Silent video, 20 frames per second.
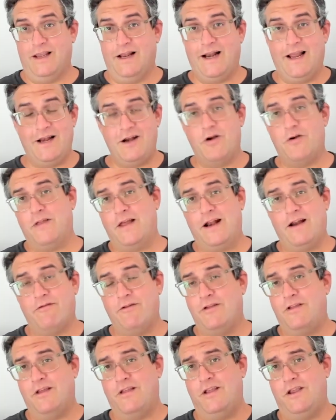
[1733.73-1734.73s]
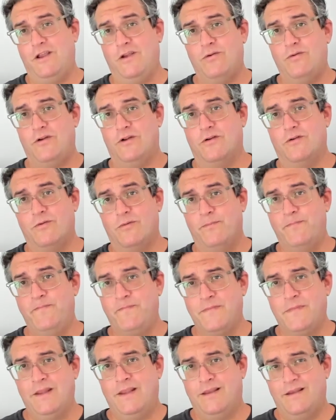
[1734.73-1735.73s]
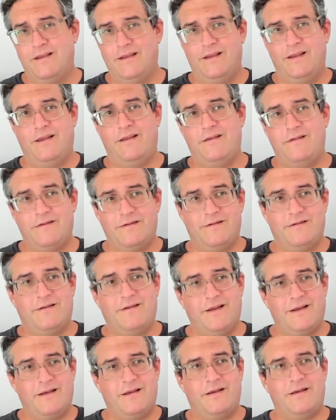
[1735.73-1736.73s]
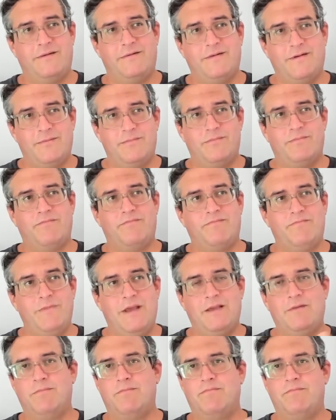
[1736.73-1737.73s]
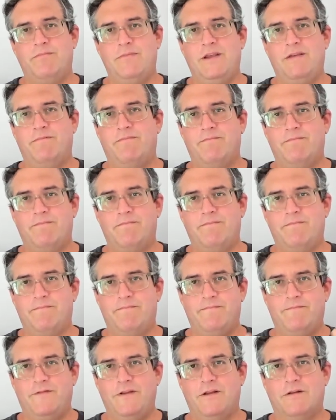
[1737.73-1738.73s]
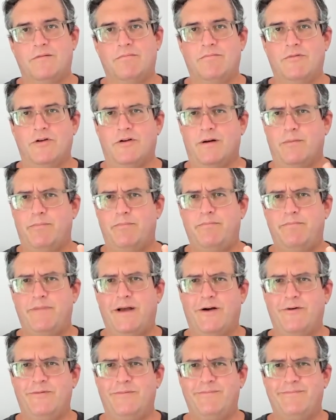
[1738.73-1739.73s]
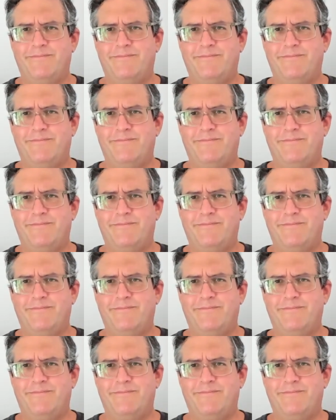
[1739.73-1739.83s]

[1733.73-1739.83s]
And I know that everything that you do is to make me feel good about